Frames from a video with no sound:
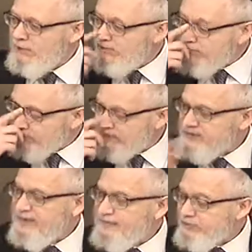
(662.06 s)
the person's
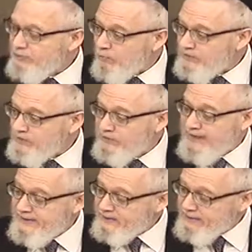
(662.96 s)
not able to, wants to
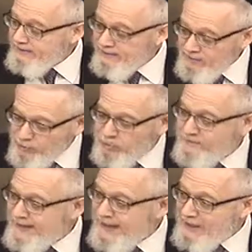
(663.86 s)
take the goose
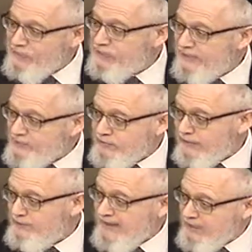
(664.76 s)
of the animal, transfer
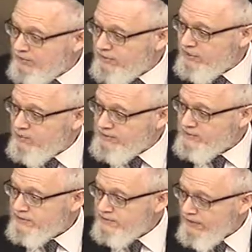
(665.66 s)
on back onto coins,
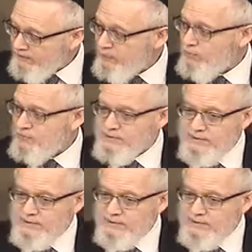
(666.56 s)
other coins.